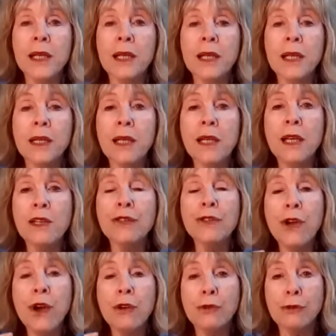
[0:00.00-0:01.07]
It
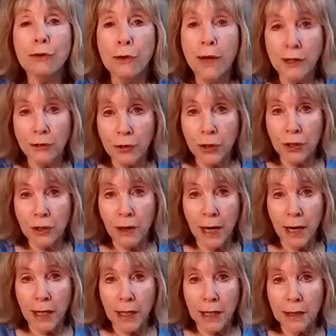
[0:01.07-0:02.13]
is
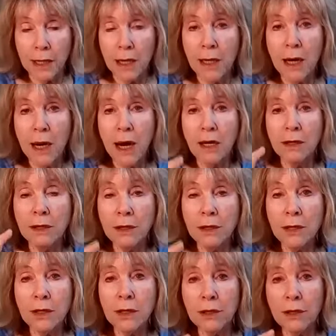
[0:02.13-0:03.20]
retrograde
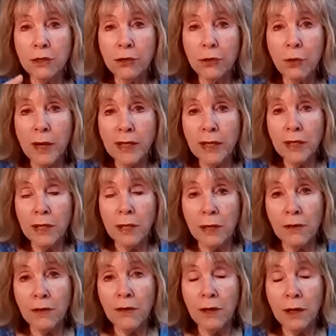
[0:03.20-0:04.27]
until the
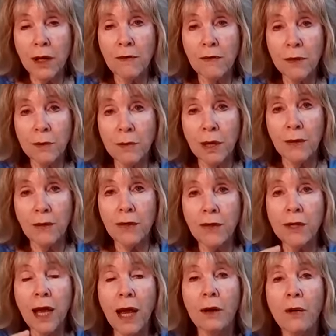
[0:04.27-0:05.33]
20th of the month.
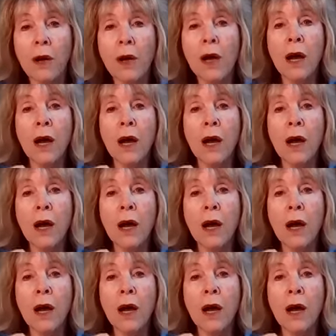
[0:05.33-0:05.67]
Now,